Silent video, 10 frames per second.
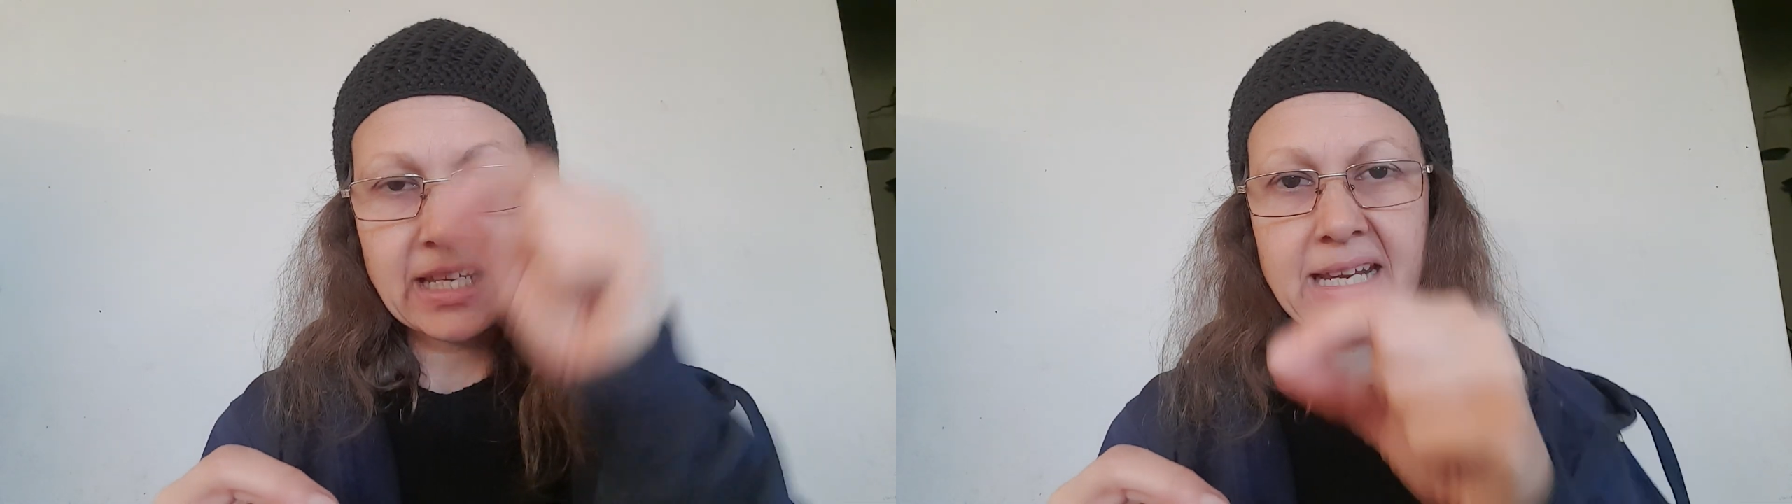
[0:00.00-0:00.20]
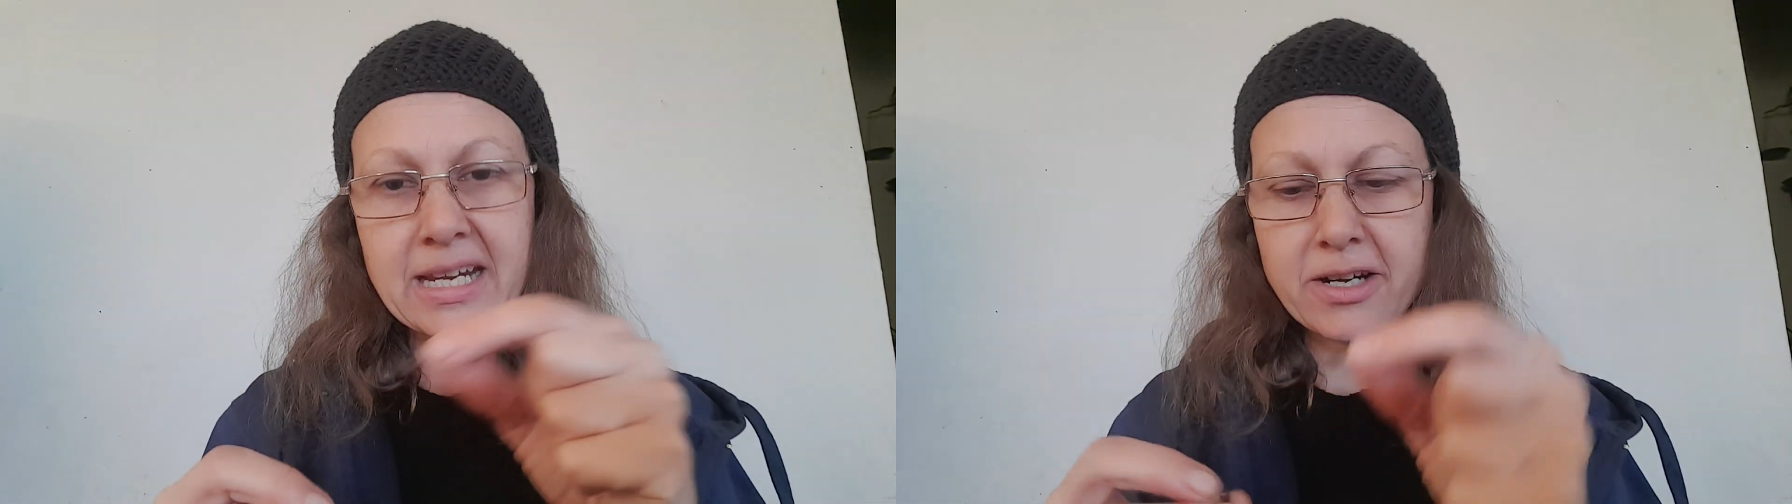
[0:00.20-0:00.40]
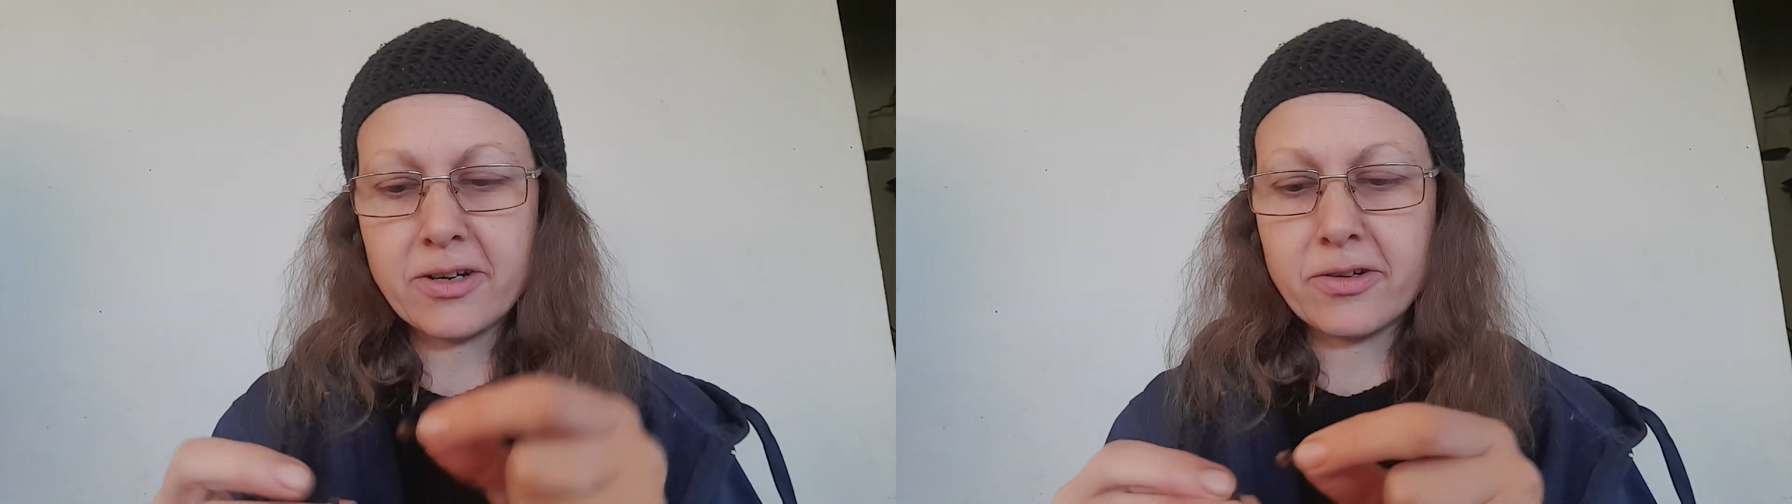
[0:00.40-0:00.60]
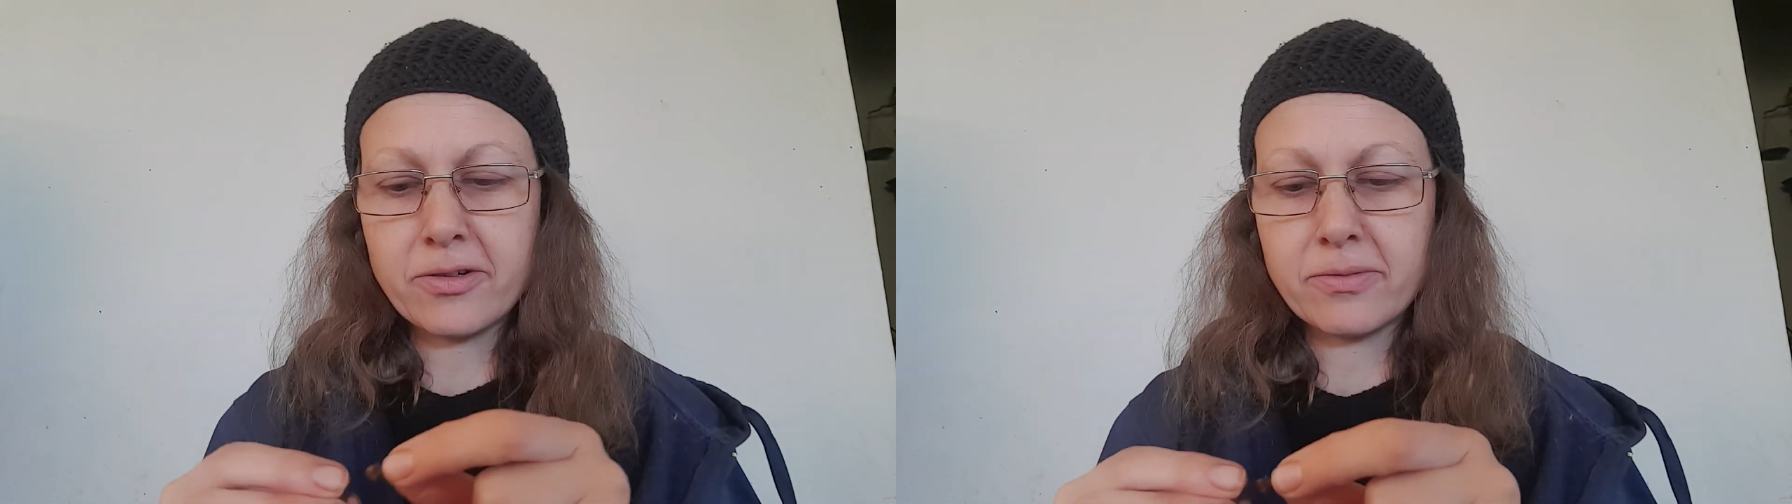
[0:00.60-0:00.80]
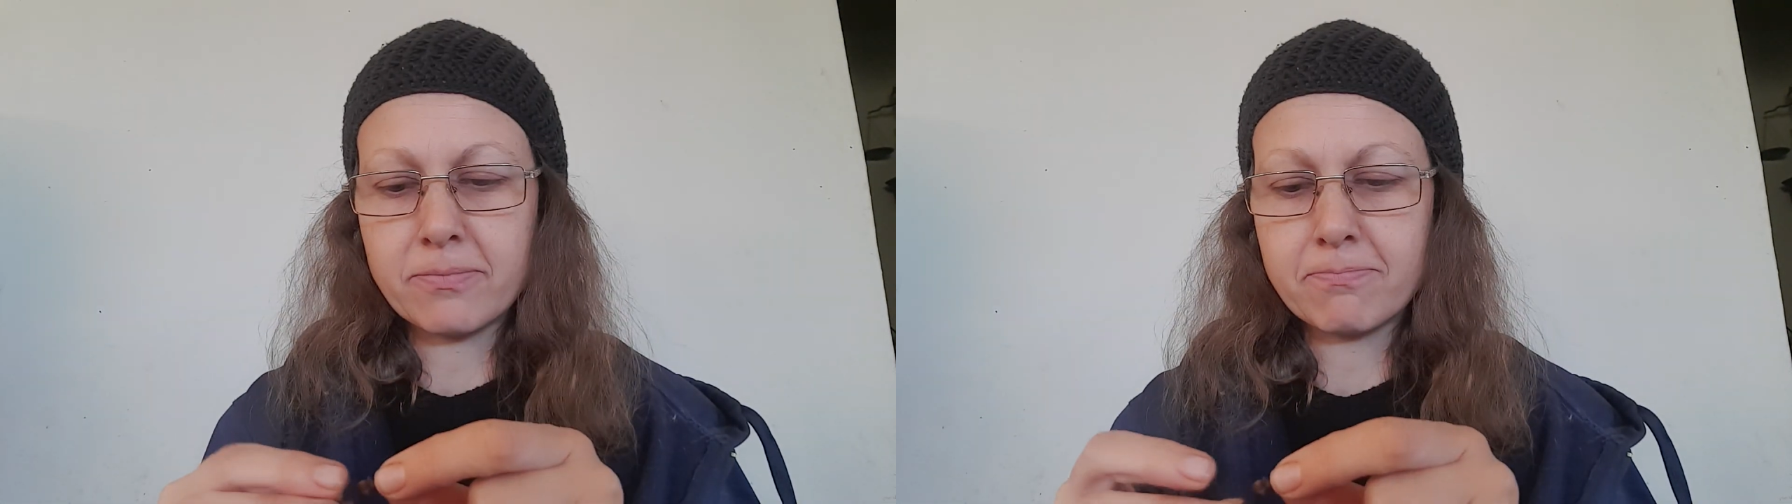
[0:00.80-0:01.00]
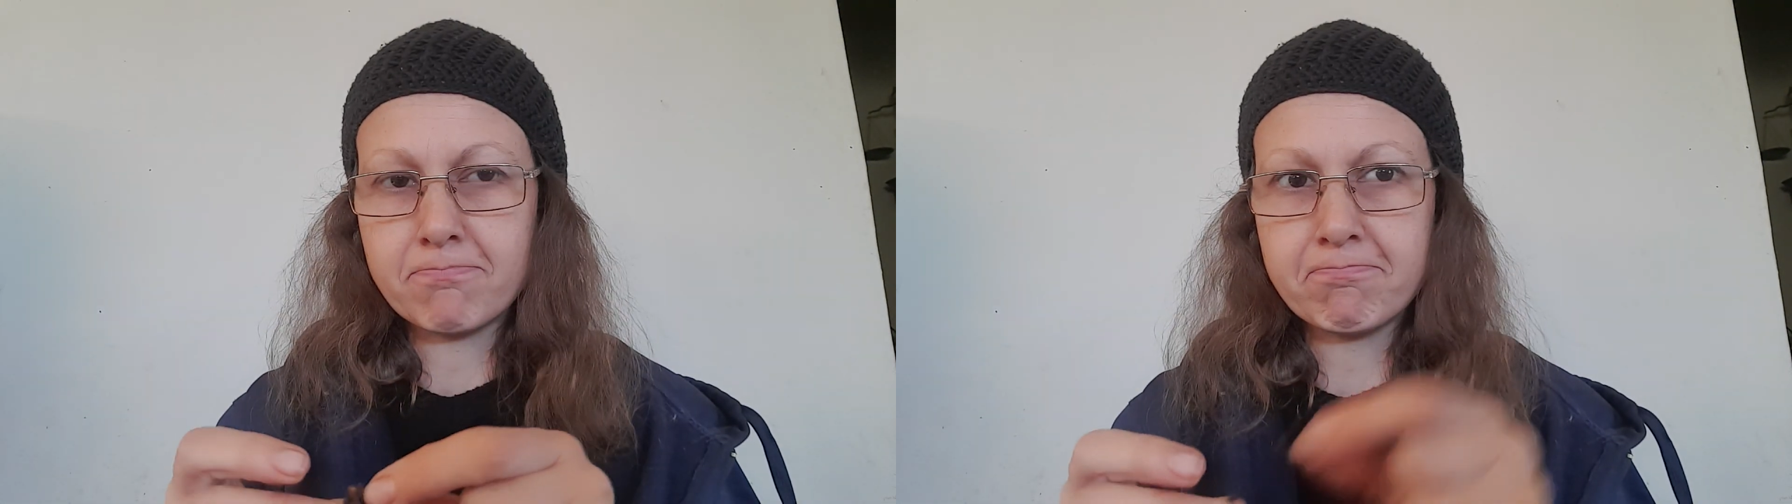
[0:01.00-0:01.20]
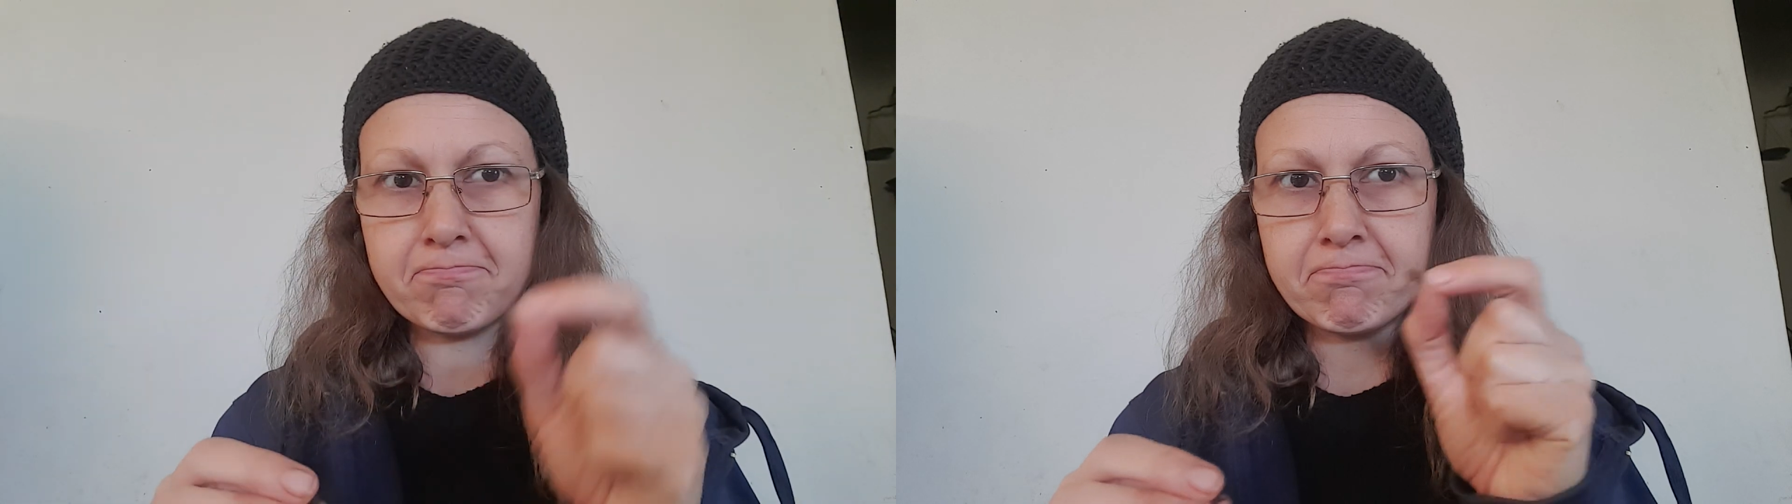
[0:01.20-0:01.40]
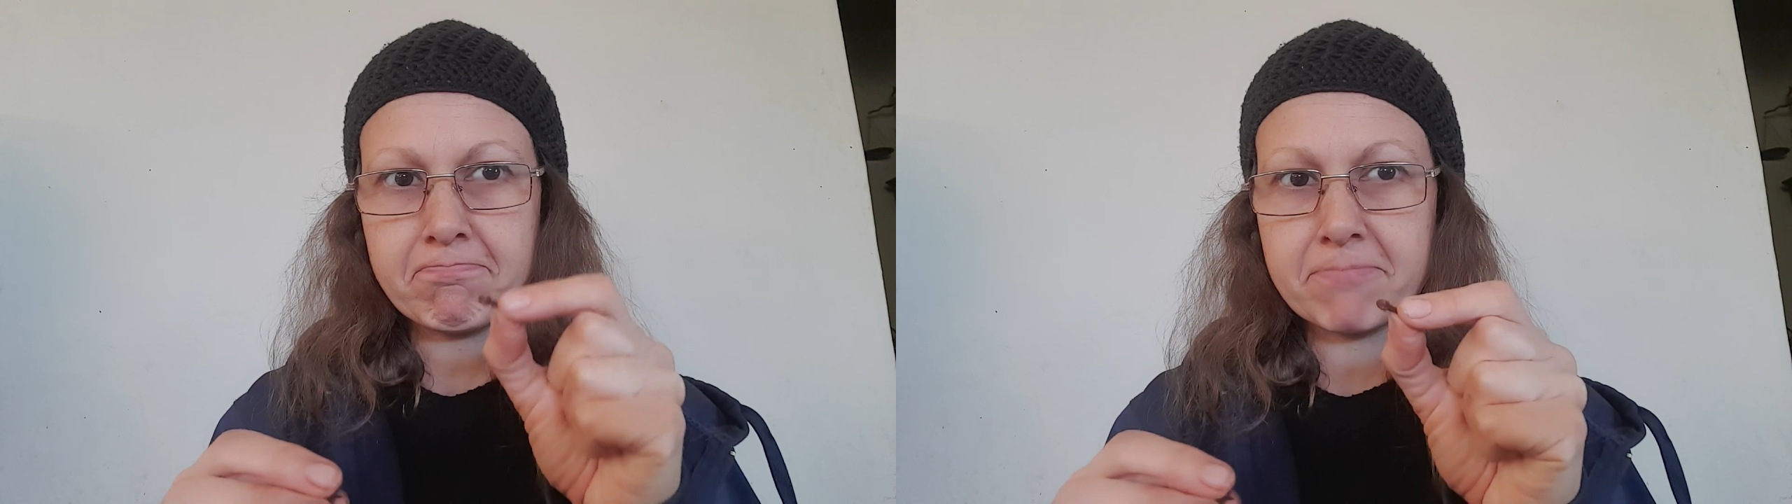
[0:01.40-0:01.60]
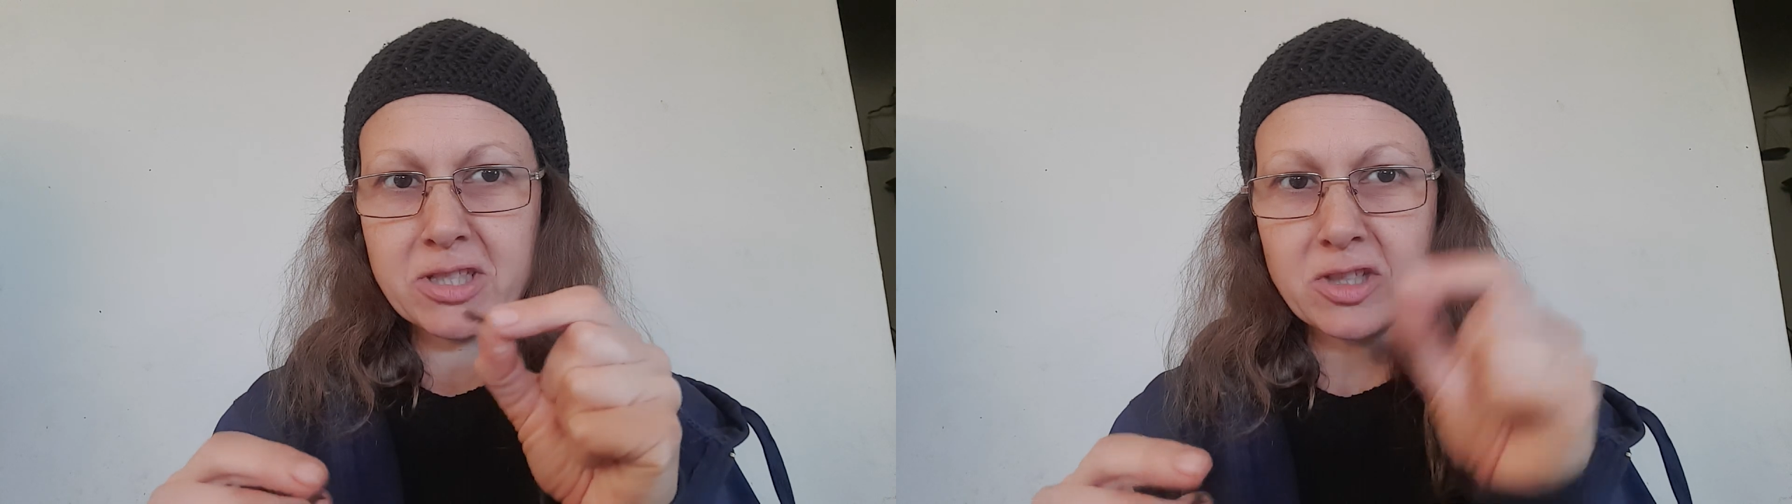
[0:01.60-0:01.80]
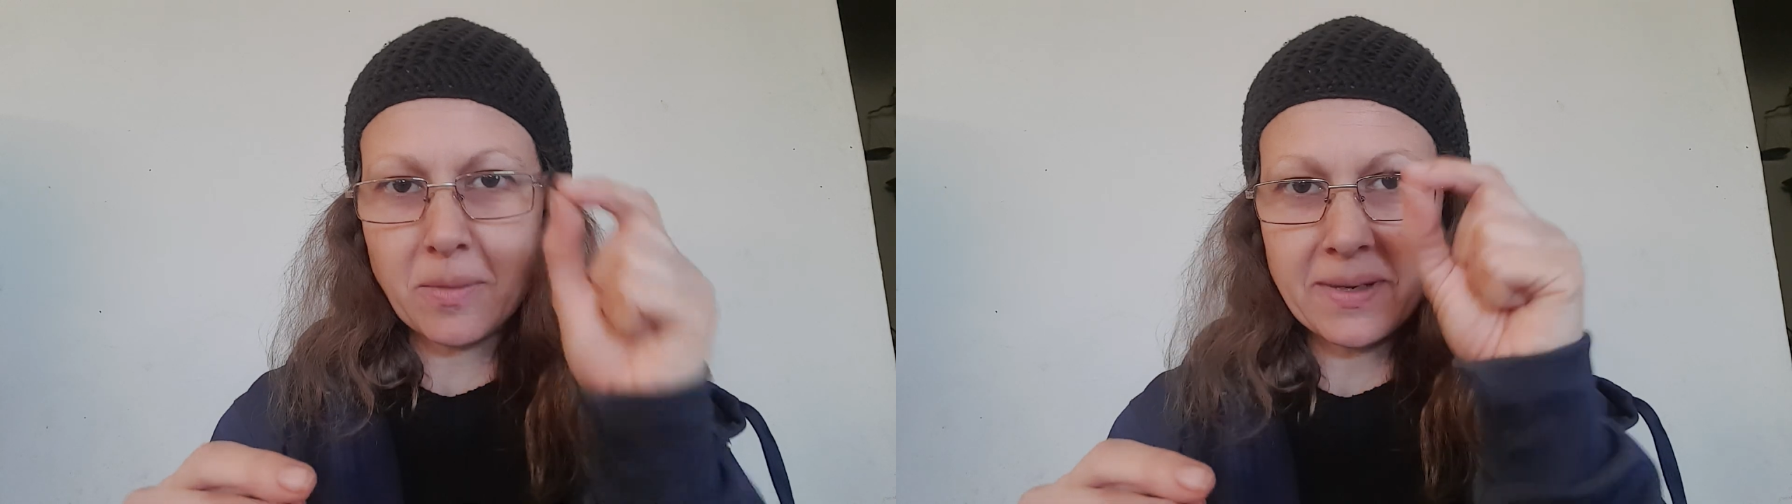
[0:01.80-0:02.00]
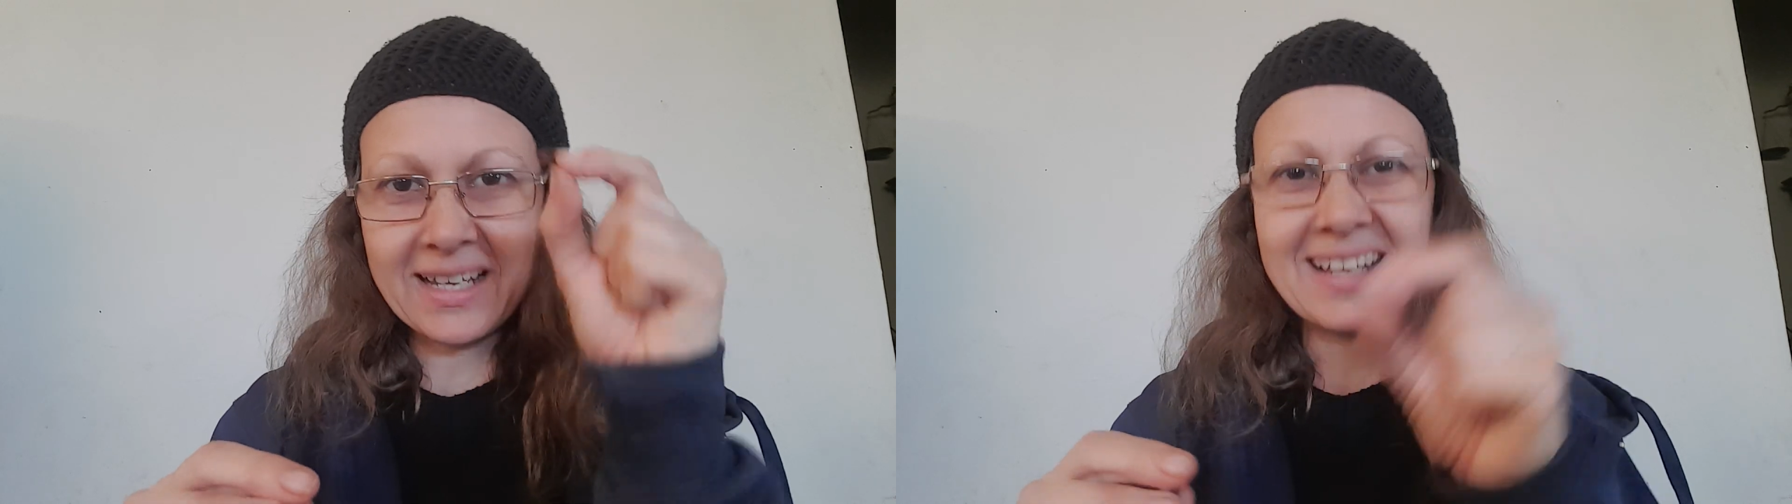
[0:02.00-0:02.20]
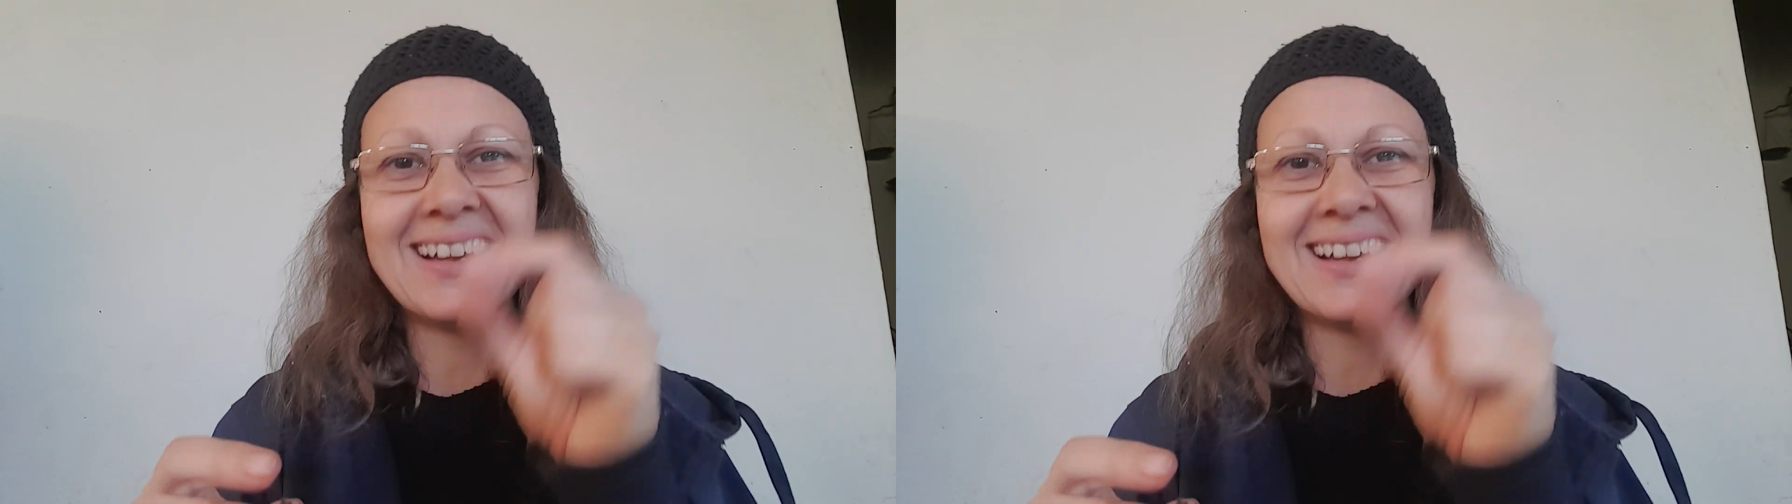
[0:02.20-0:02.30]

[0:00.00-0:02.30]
air stopper.